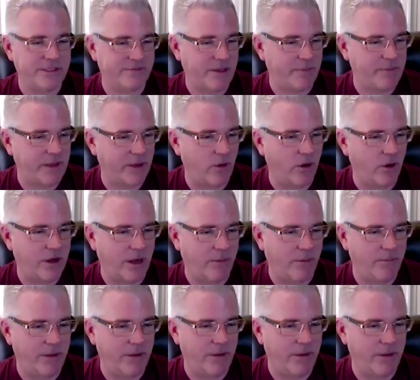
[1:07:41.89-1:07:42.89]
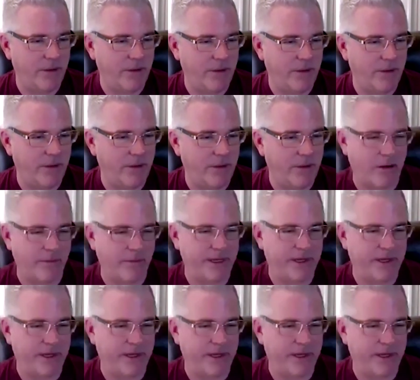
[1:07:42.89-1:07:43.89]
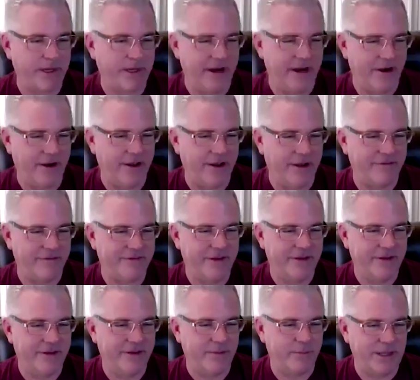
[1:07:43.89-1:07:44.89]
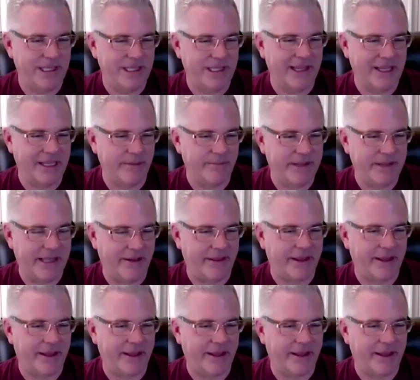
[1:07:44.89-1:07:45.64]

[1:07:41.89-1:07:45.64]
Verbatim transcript: If something will come up, it'll probably be around the area of me letting them down.